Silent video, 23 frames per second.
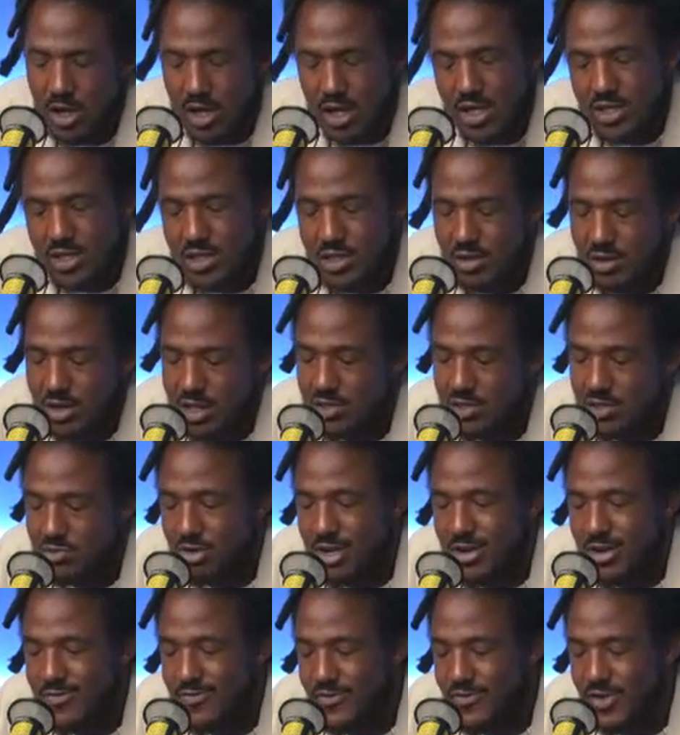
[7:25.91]
And so that's what
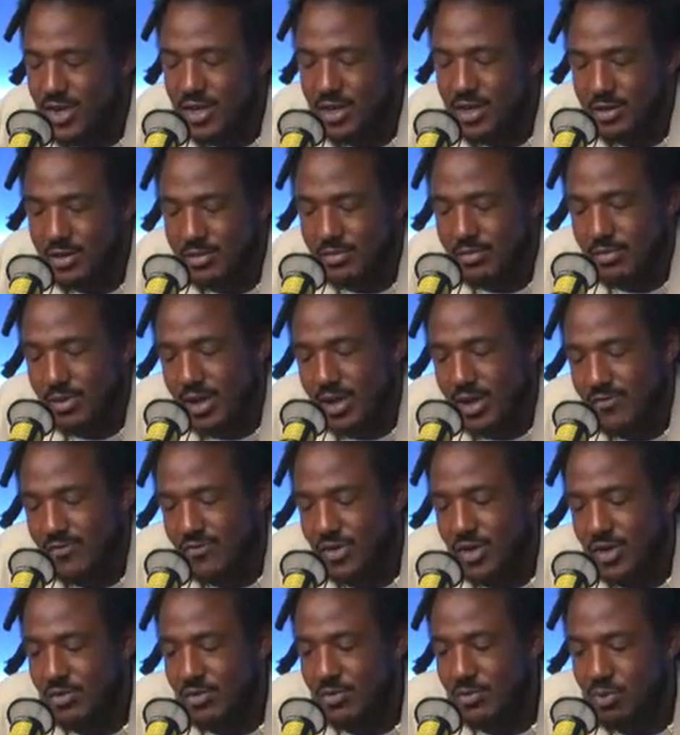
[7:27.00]
I feed them. I
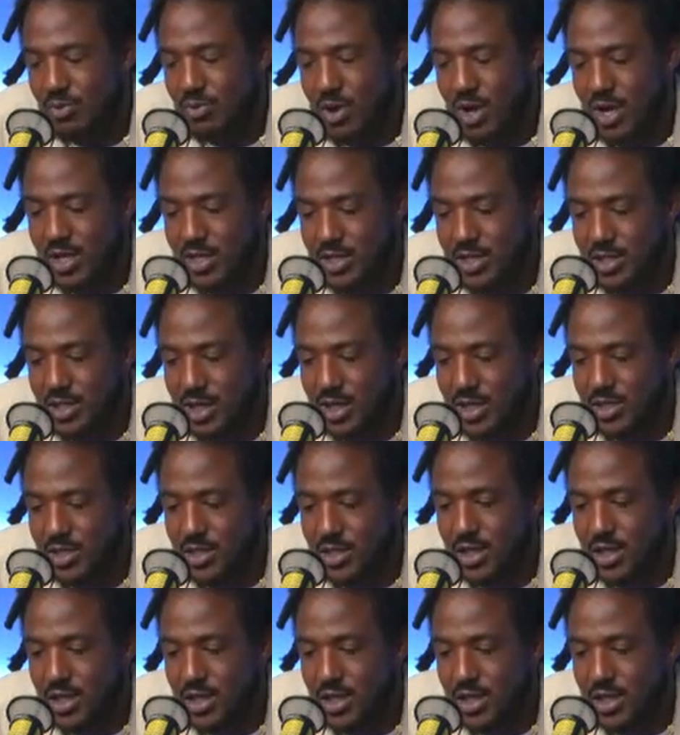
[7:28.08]
feed them projects.